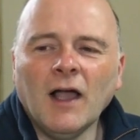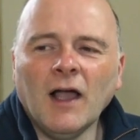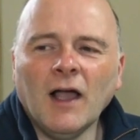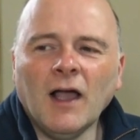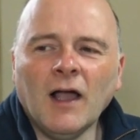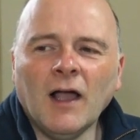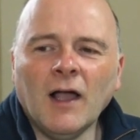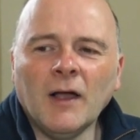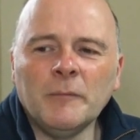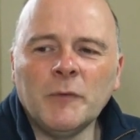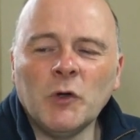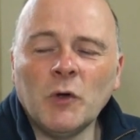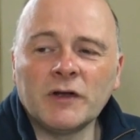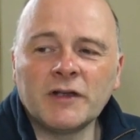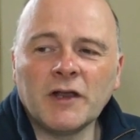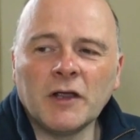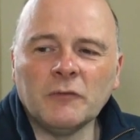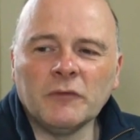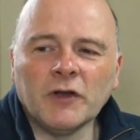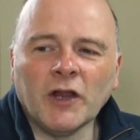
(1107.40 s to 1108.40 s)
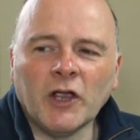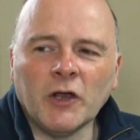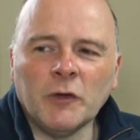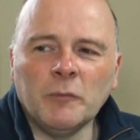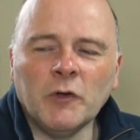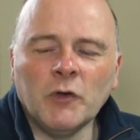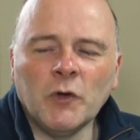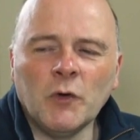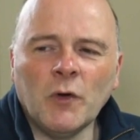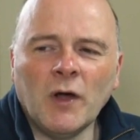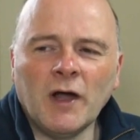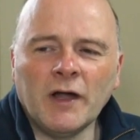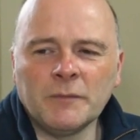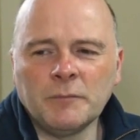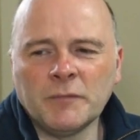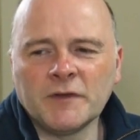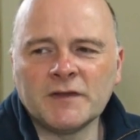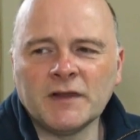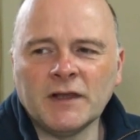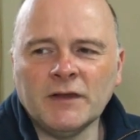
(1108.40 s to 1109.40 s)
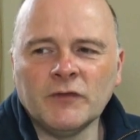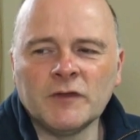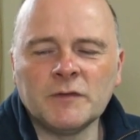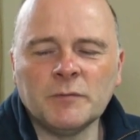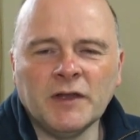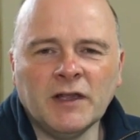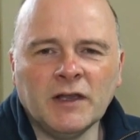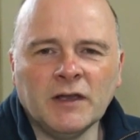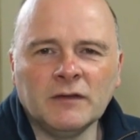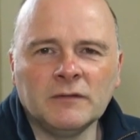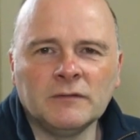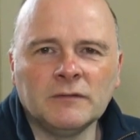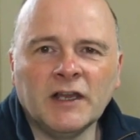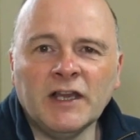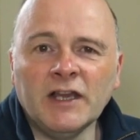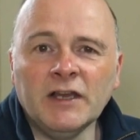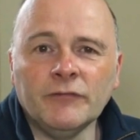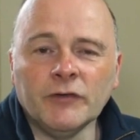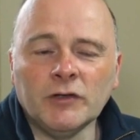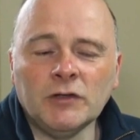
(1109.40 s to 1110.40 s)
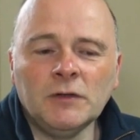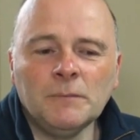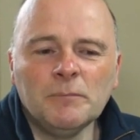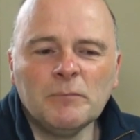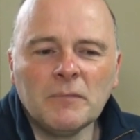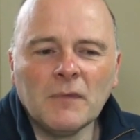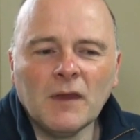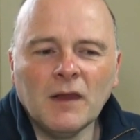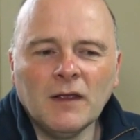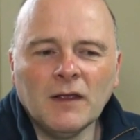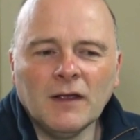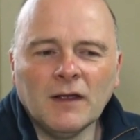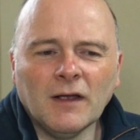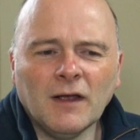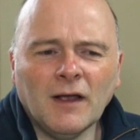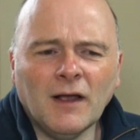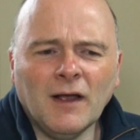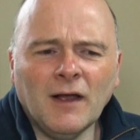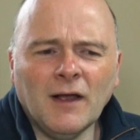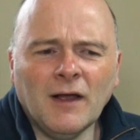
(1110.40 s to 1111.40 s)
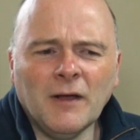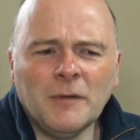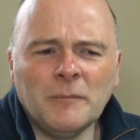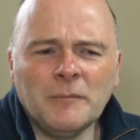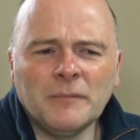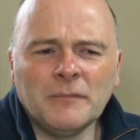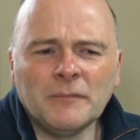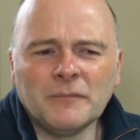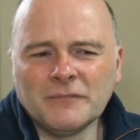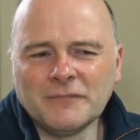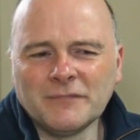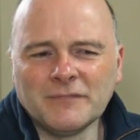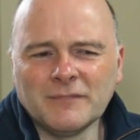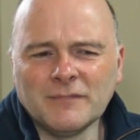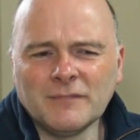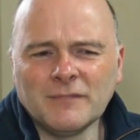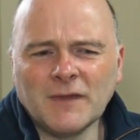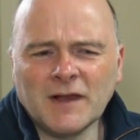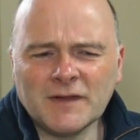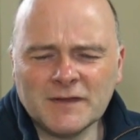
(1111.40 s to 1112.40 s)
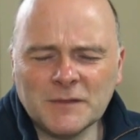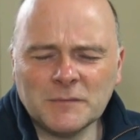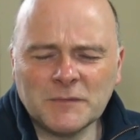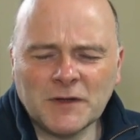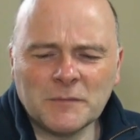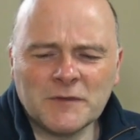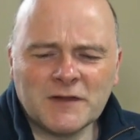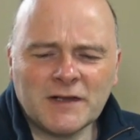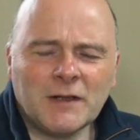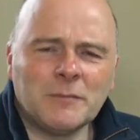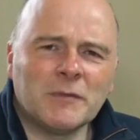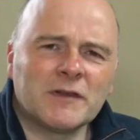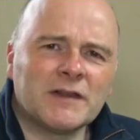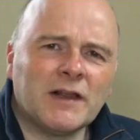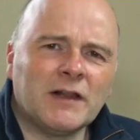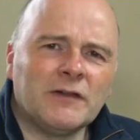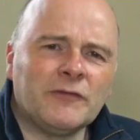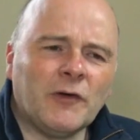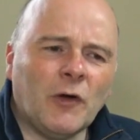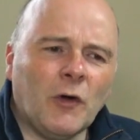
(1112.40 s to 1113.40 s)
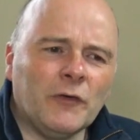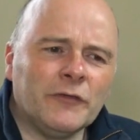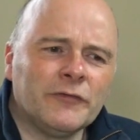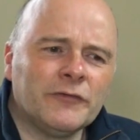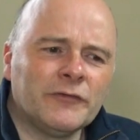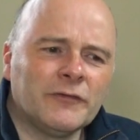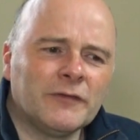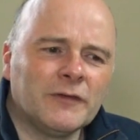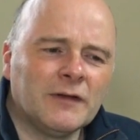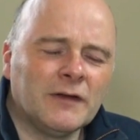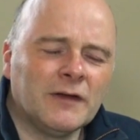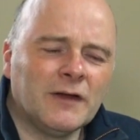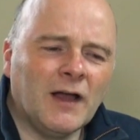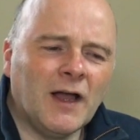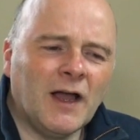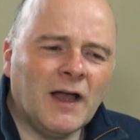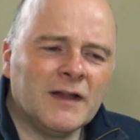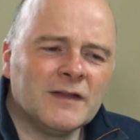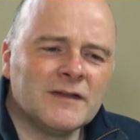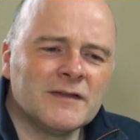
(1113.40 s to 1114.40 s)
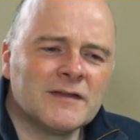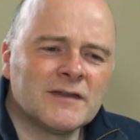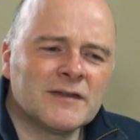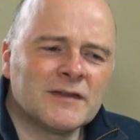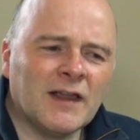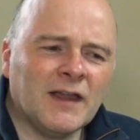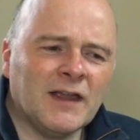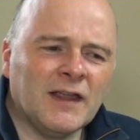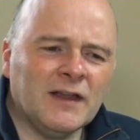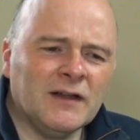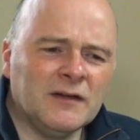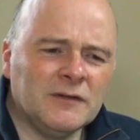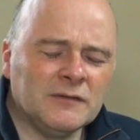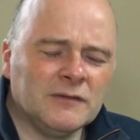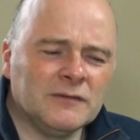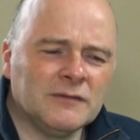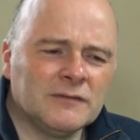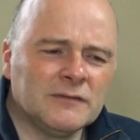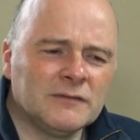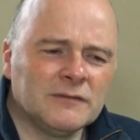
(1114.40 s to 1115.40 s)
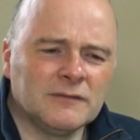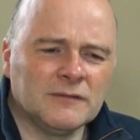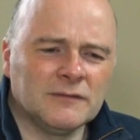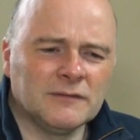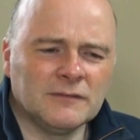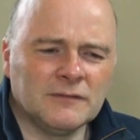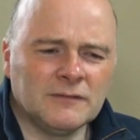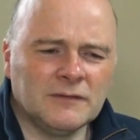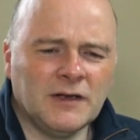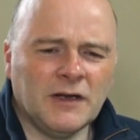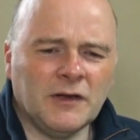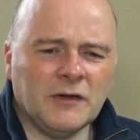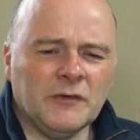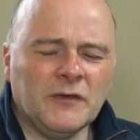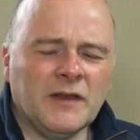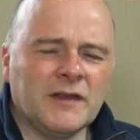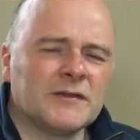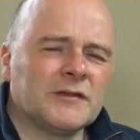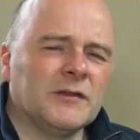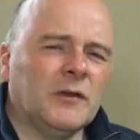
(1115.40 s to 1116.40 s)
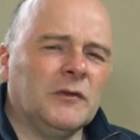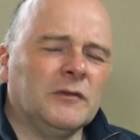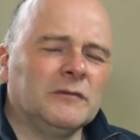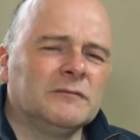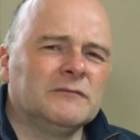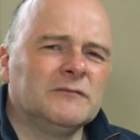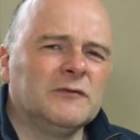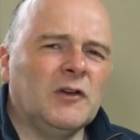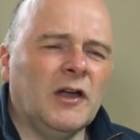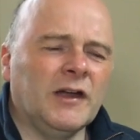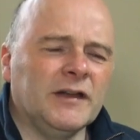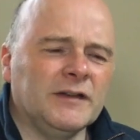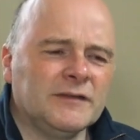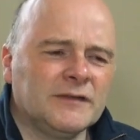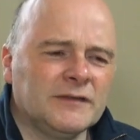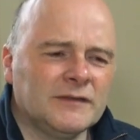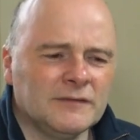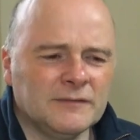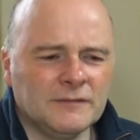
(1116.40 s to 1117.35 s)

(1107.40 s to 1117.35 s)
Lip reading: who I don't know, but who I perceive as being evil, I sometimes tell myself off and say, oh, no, that's not right.